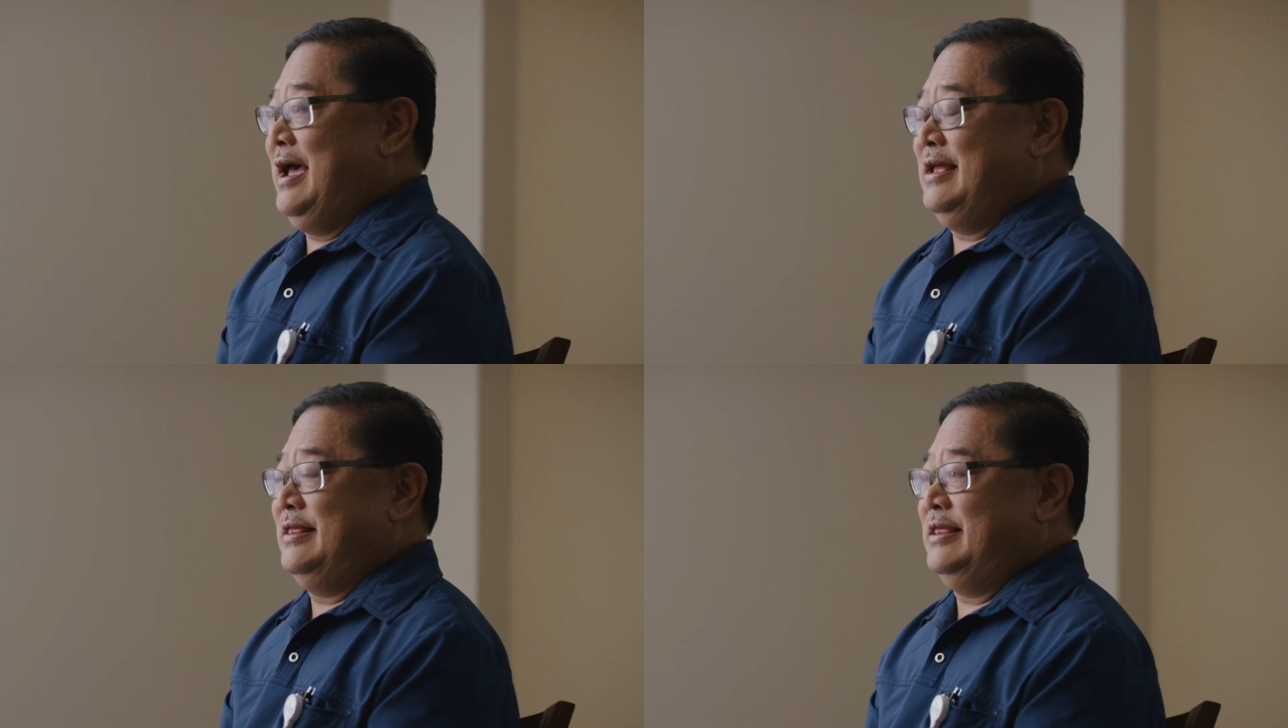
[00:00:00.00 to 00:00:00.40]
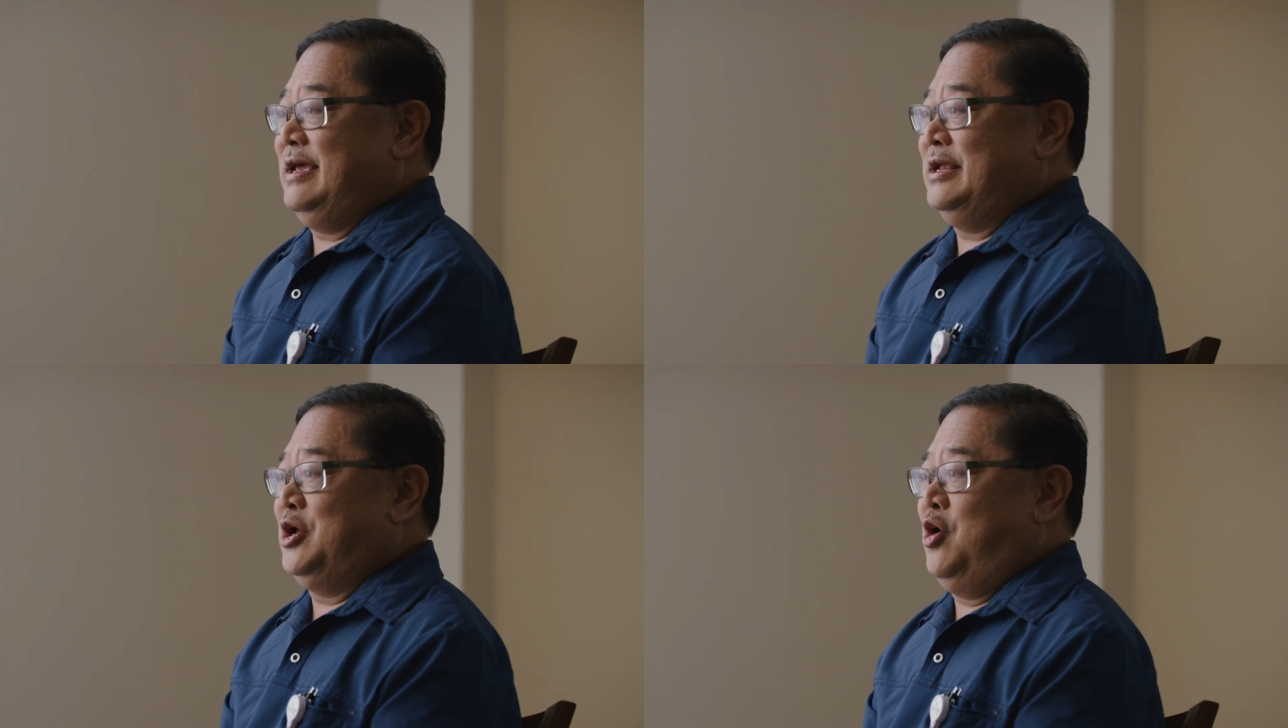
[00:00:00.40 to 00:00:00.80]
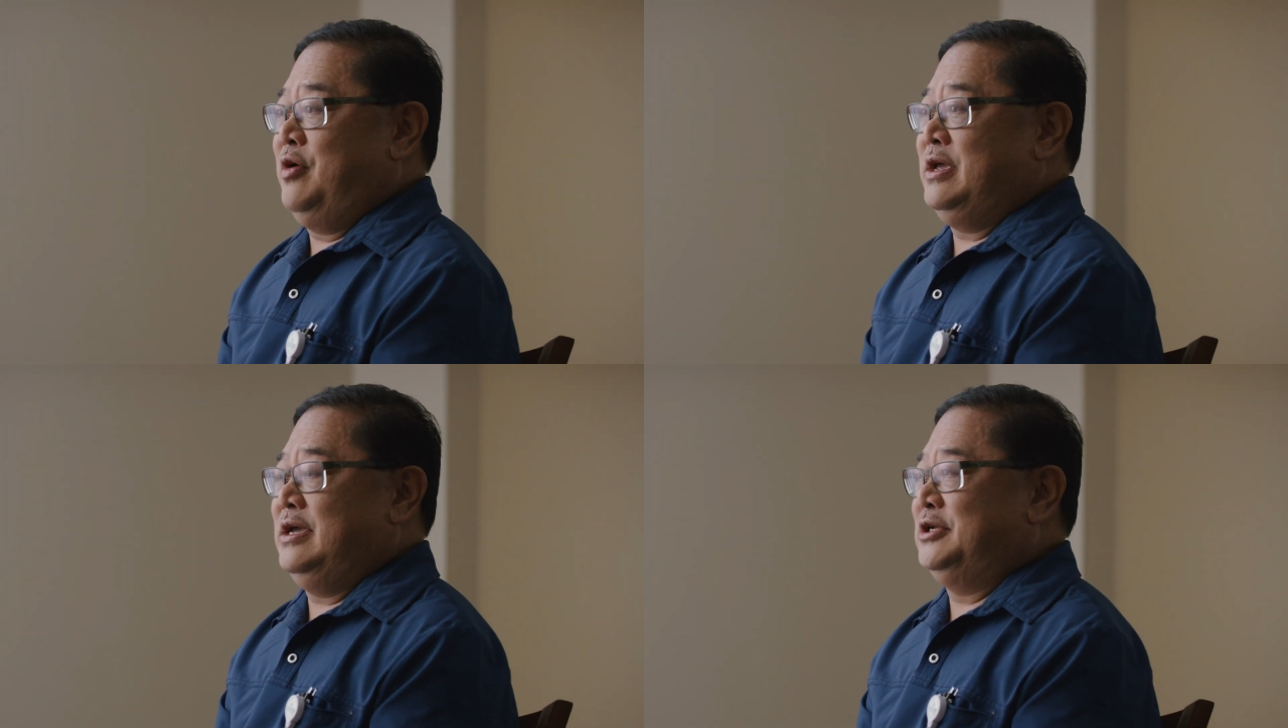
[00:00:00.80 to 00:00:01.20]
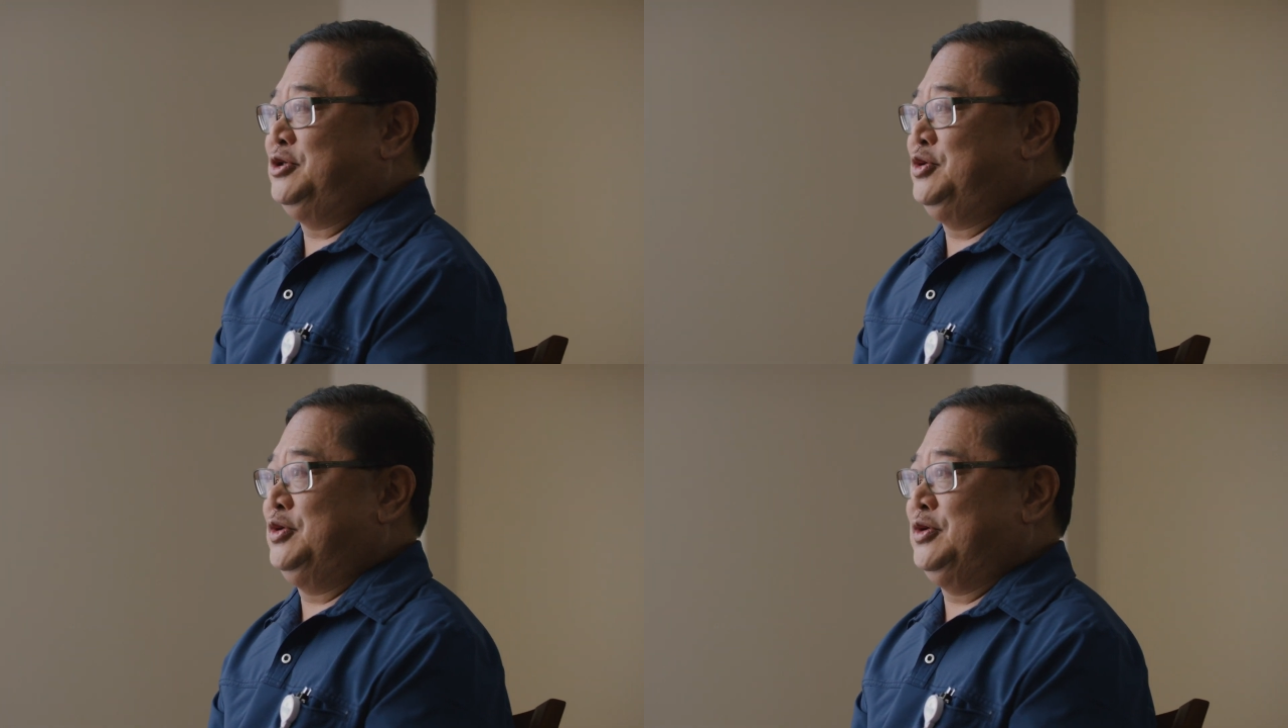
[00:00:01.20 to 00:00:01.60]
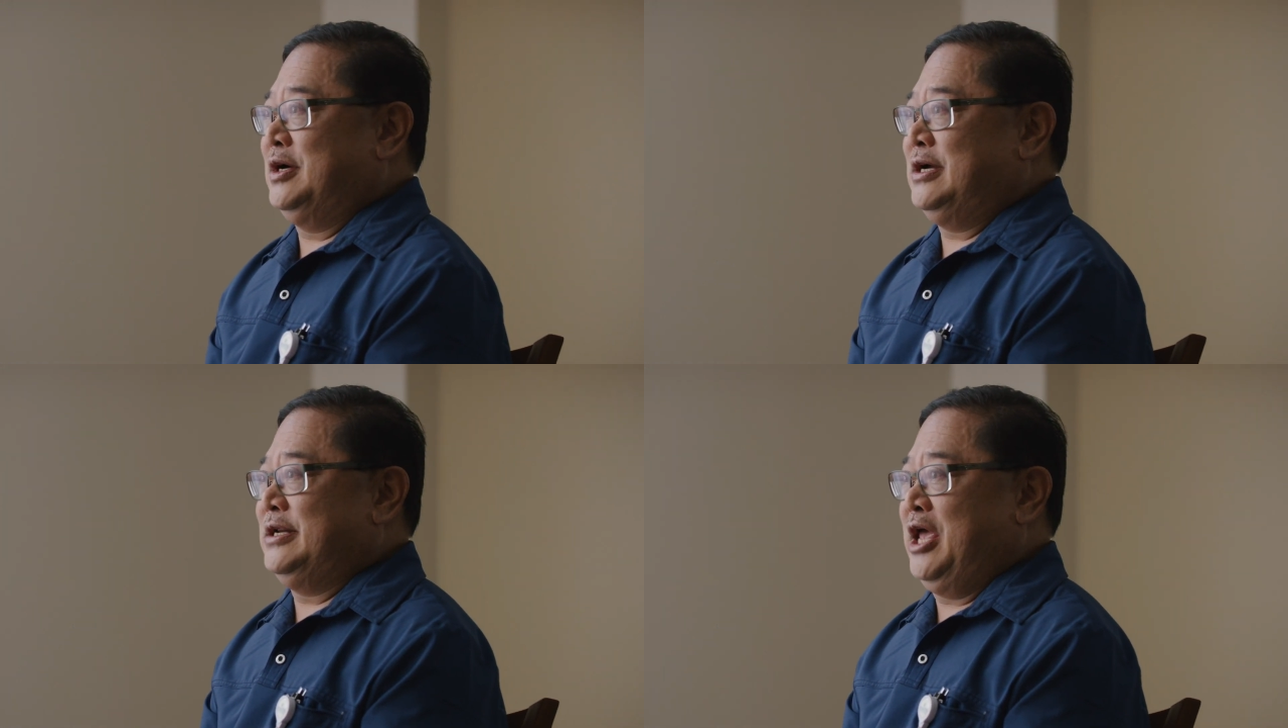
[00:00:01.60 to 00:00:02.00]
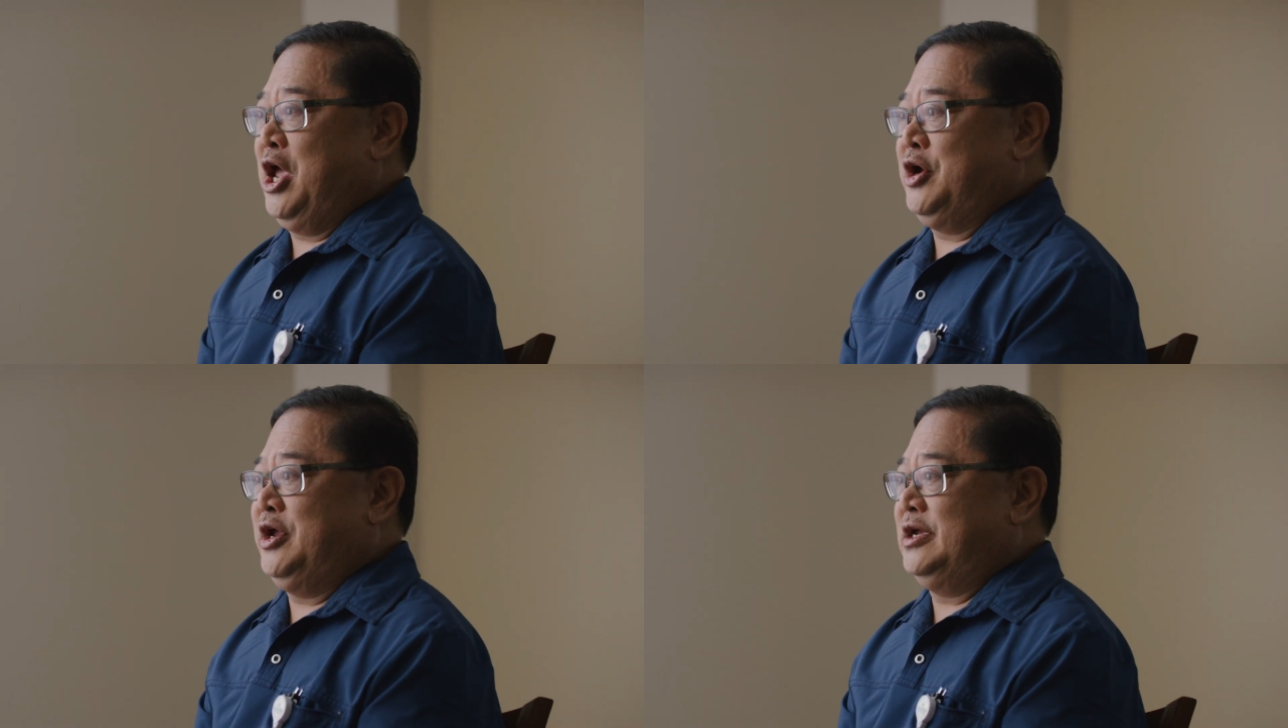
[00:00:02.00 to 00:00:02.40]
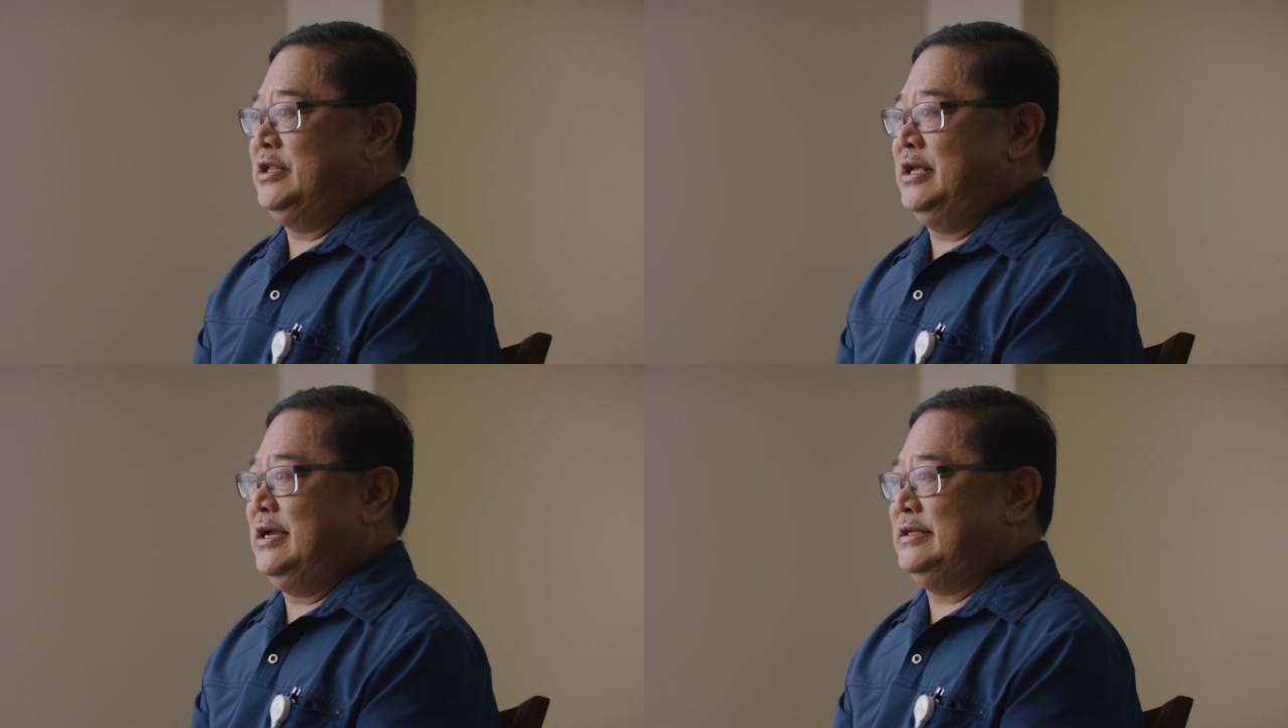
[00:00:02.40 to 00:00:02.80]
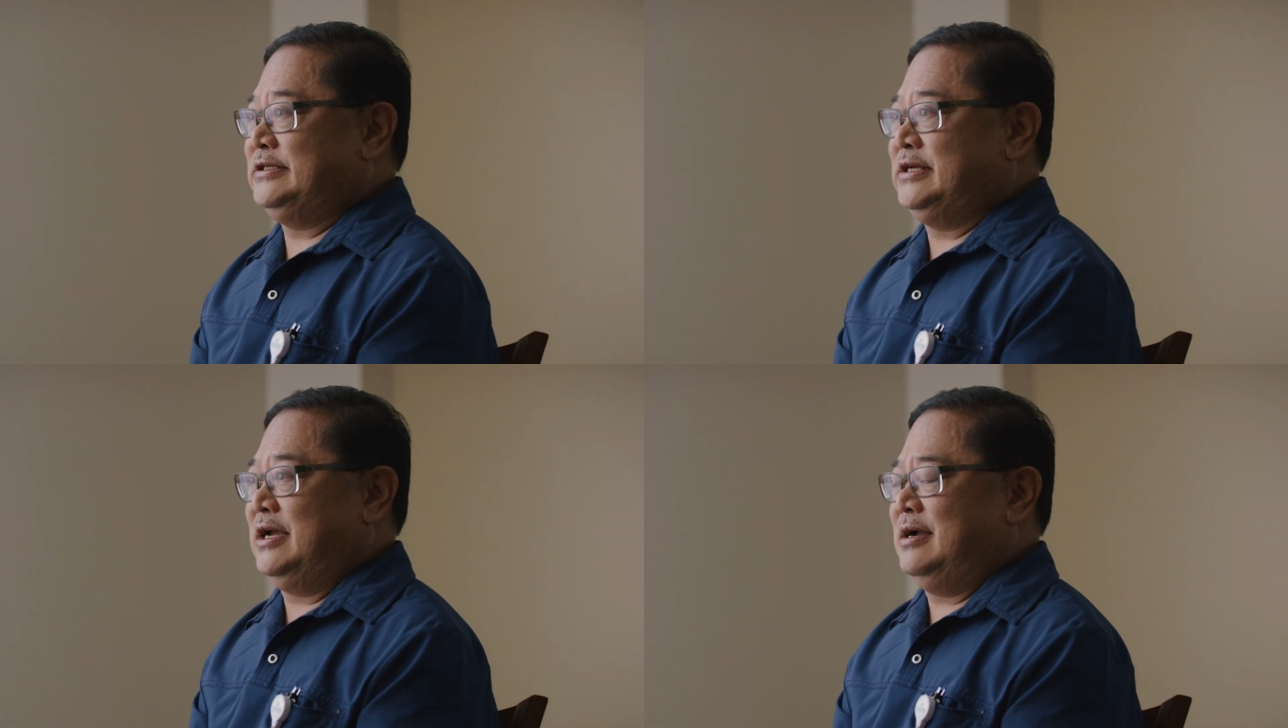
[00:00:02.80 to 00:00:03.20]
and then going into an area that's